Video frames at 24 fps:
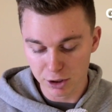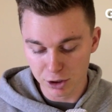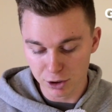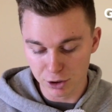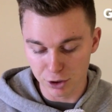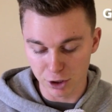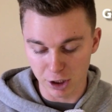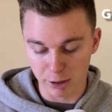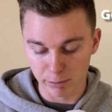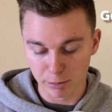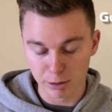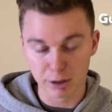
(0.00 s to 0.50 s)

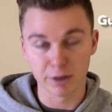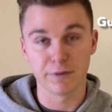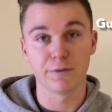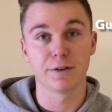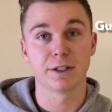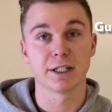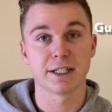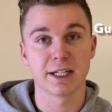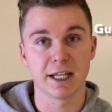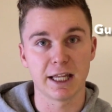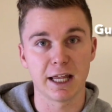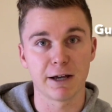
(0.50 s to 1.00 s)
So I'm looking
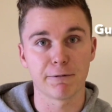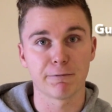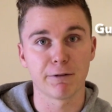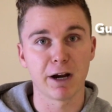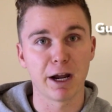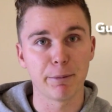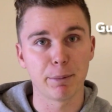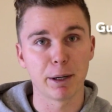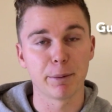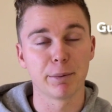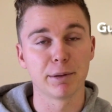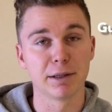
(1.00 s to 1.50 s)
to see that
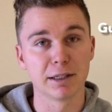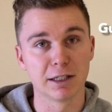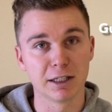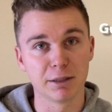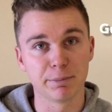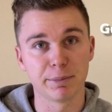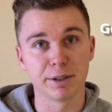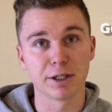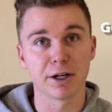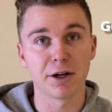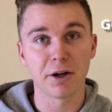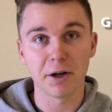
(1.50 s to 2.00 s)
ramp up a little
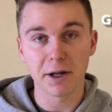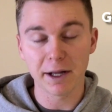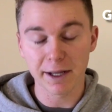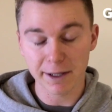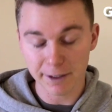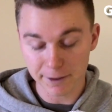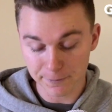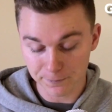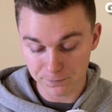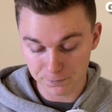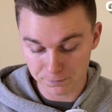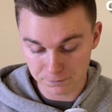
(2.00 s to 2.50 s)
bit
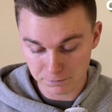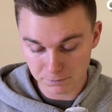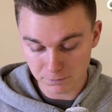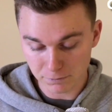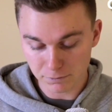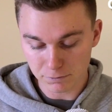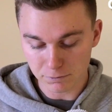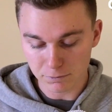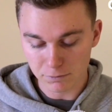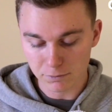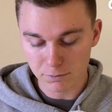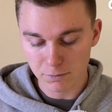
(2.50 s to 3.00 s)
higher
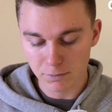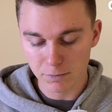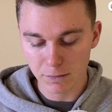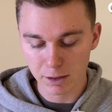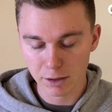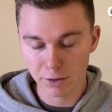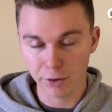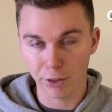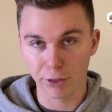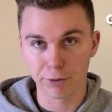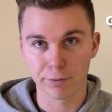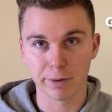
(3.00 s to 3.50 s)

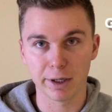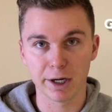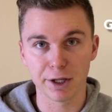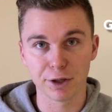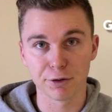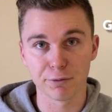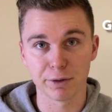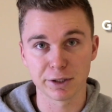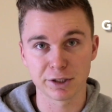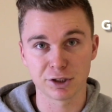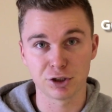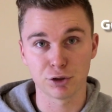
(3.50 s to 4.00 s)
throughout
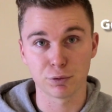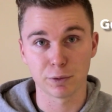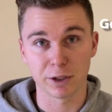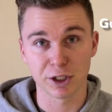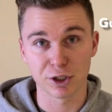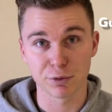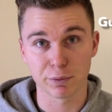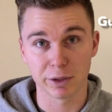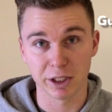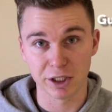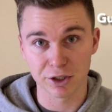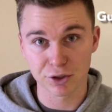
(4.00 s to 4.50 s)
the rest of
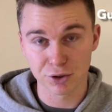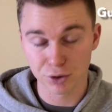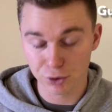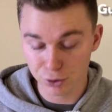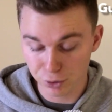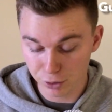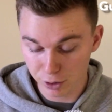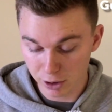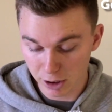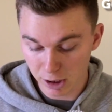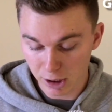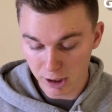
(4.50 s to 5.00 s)

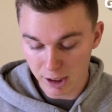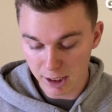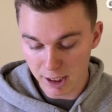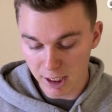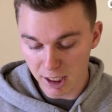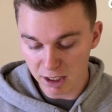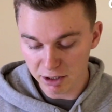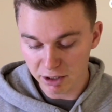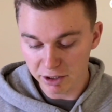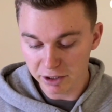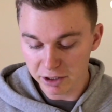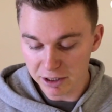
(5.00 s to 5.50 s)
2022.
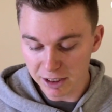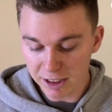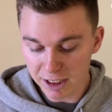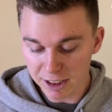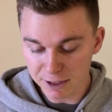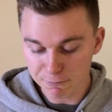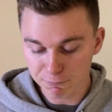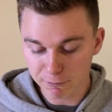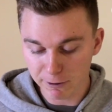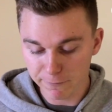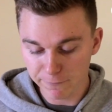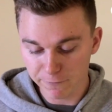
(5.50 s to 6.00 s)
And then the
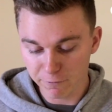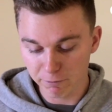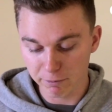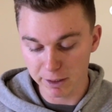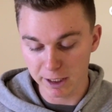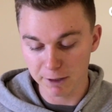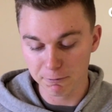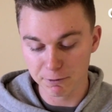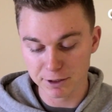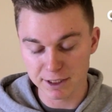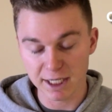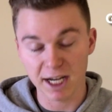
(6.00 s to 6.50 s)
last one for
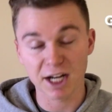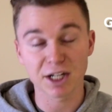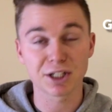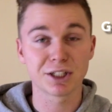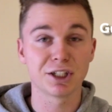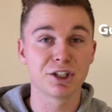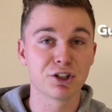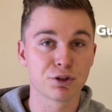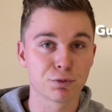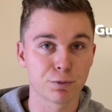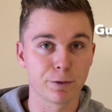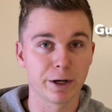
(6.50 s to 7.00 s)
me was
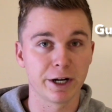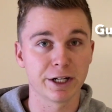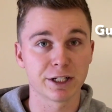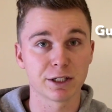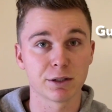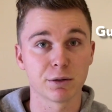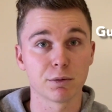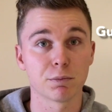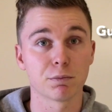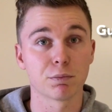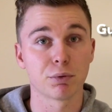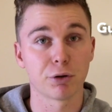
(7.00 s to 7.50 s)
actually direct
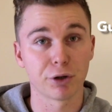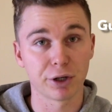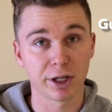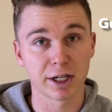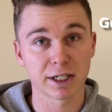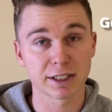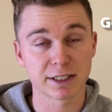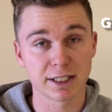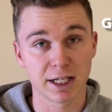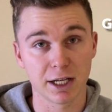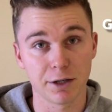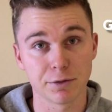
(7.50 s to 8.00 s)

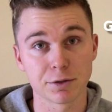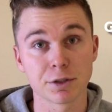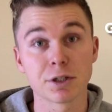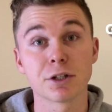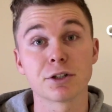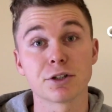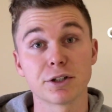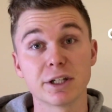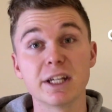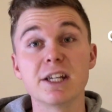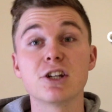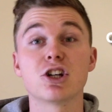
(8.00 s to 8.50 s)
product sales,
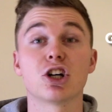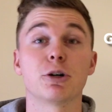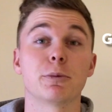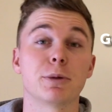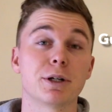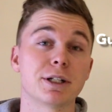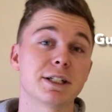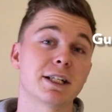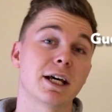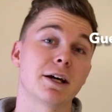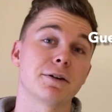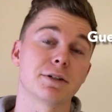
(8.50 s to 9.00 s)
so e
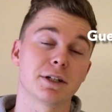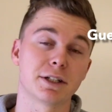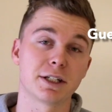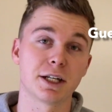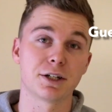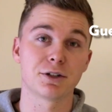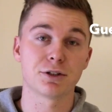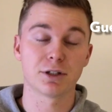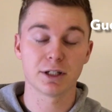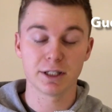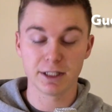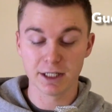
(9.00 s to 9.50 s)
commerce sales
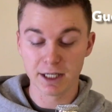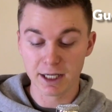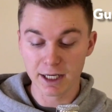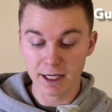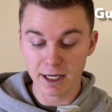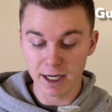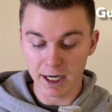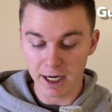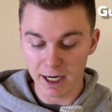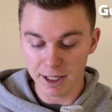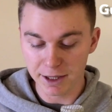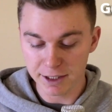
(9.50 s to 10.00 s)
essentially.
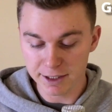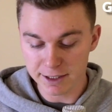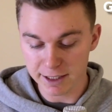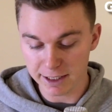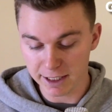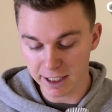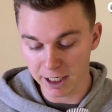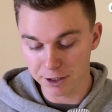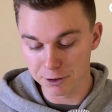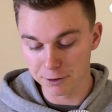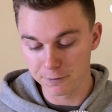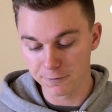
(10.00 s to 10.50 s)
And this
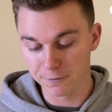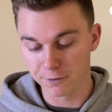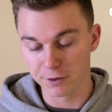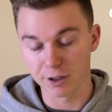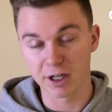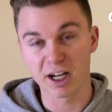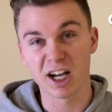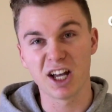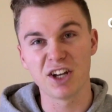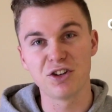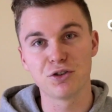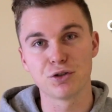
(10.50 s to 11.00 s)
accounted for
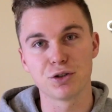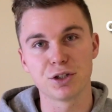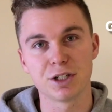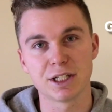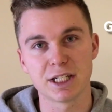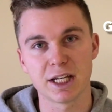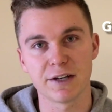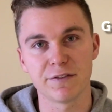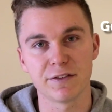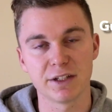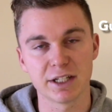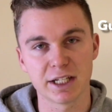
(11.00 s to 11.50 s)

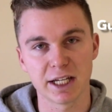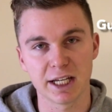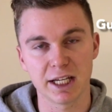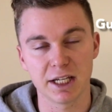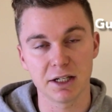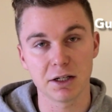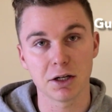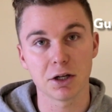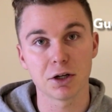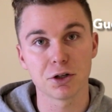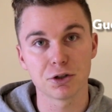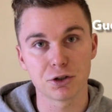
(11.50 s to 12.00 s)

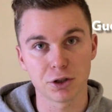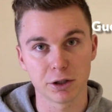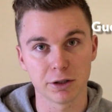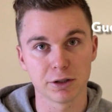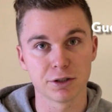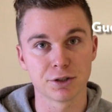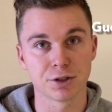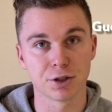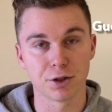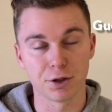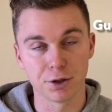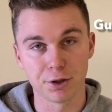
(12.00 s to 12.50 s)
$117
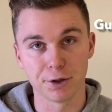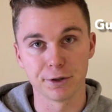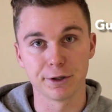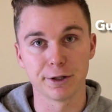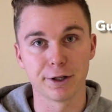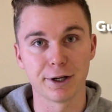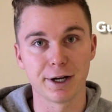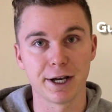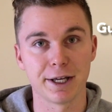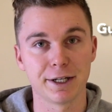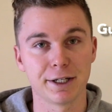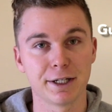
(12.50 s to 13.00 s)

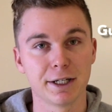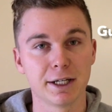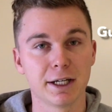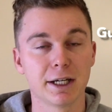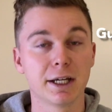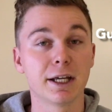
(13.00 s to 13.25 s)
online.